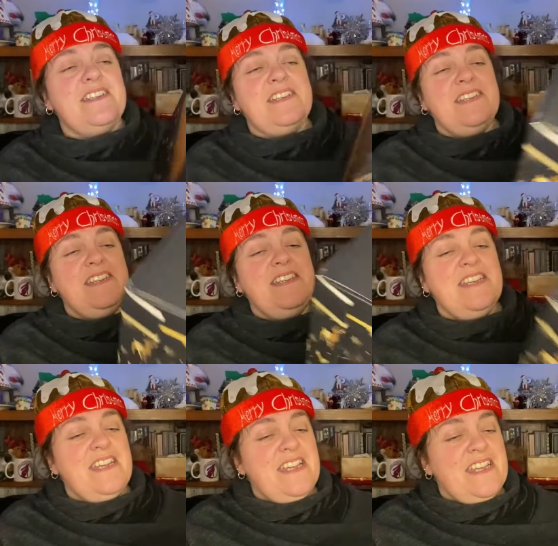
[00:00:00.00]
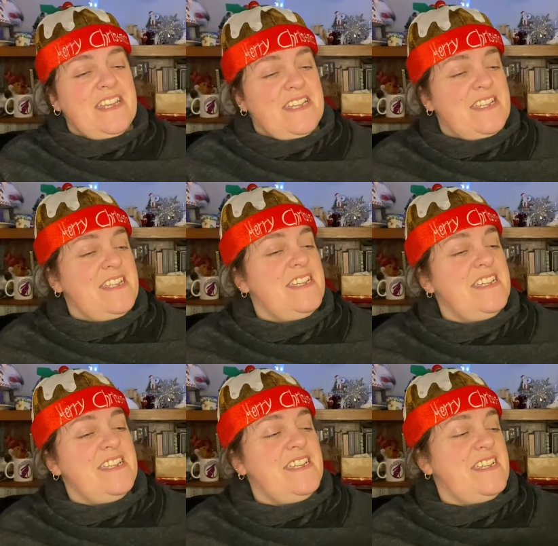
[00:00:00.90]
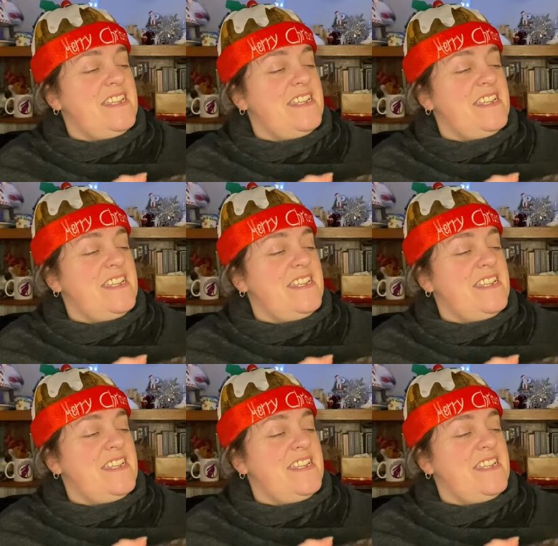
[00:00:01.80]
Nobody speaks.